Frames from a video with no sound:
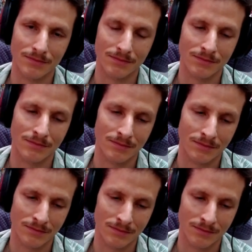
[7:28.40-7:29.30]

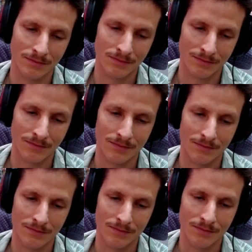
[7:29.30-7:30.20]

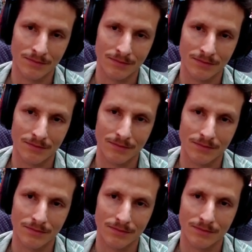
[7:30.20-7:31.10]

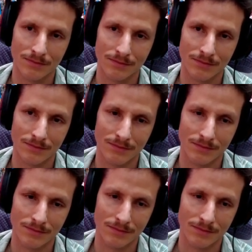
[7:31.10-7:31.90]
[no speech]